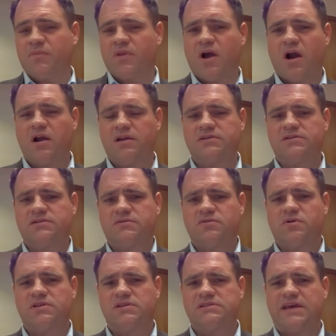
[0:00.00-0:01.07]
Ireland,
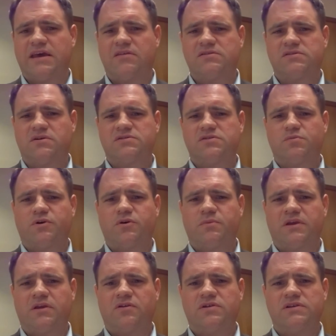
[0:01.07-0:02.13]
North and South, is also becoming
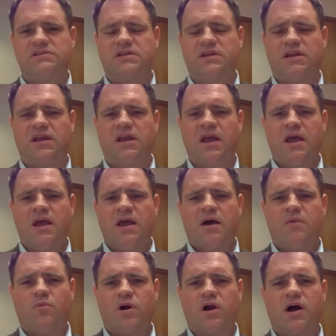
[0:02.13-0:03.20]
increasingly a
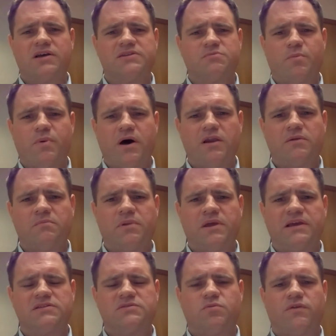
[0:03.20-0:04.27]
more cosmopolitan
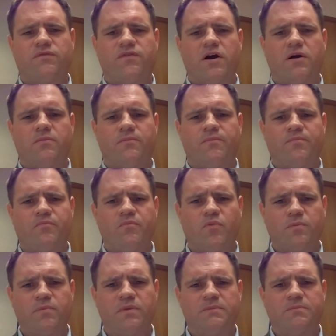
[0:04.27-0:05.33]
place where far more
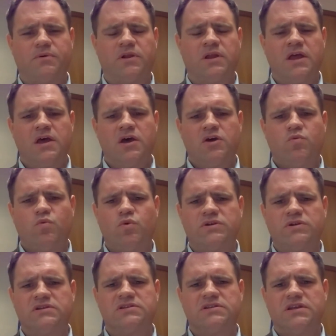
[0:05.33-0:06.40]
people
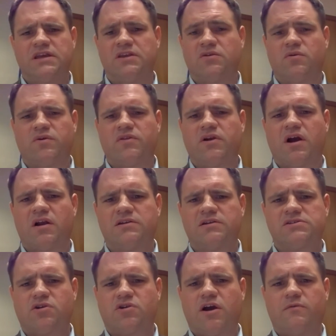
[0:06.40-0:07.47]
wouldn't in Northern Ireland
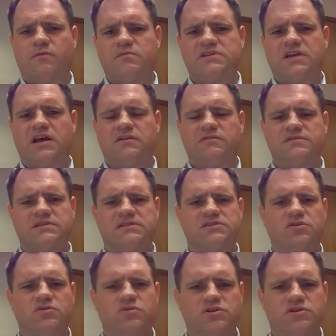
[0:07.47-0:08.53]
describe themselves as
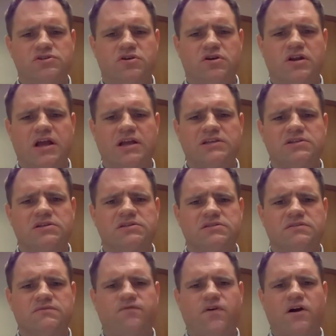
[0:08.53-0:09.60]
unionist or nationalist,
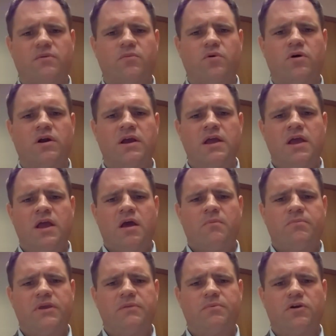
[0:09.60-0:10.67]
and far more
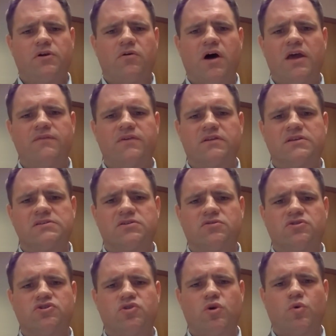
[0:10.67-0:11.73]
people arriving in this
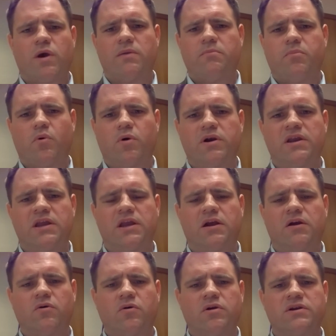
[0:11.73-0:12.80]
country weren't born
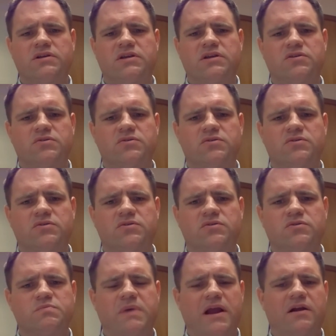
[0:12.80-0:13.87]
here, or indeed whose
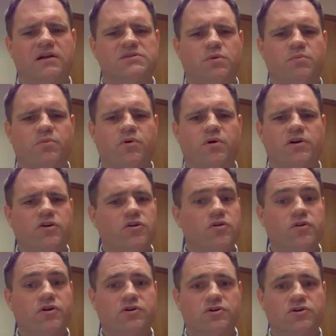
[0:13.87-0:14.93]
parents were born in another
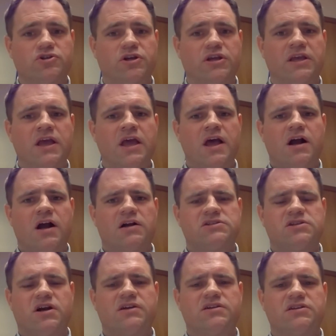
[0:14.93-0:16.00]
country, are
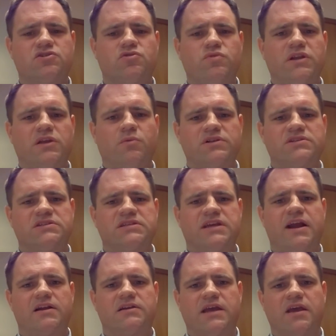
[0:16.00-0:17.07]
starting to really want to tear
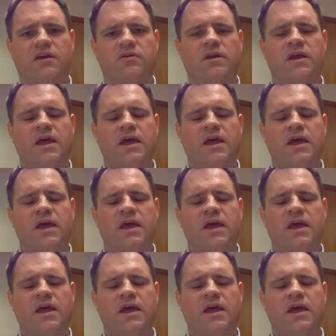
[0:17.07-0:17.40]
down